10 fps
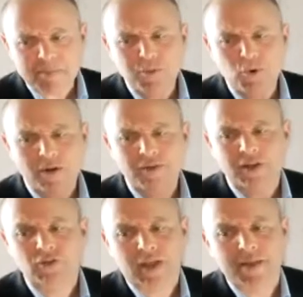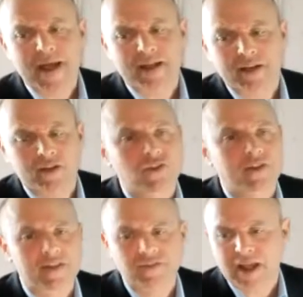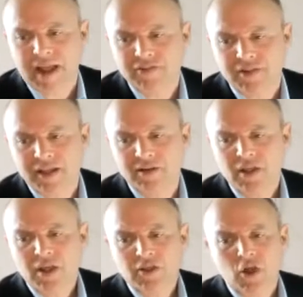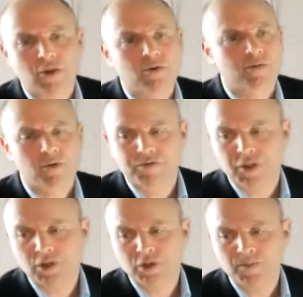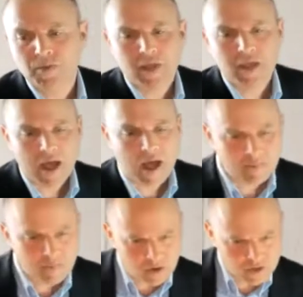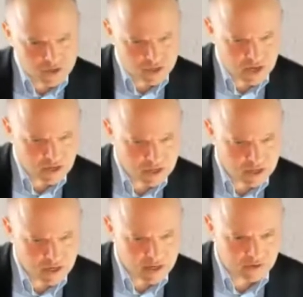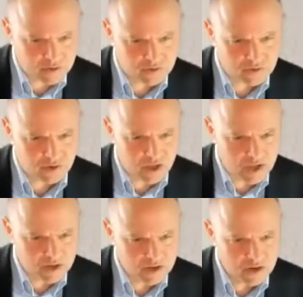poor evidence came out in a 2018 Cochrane review. I'll just change to the next slide.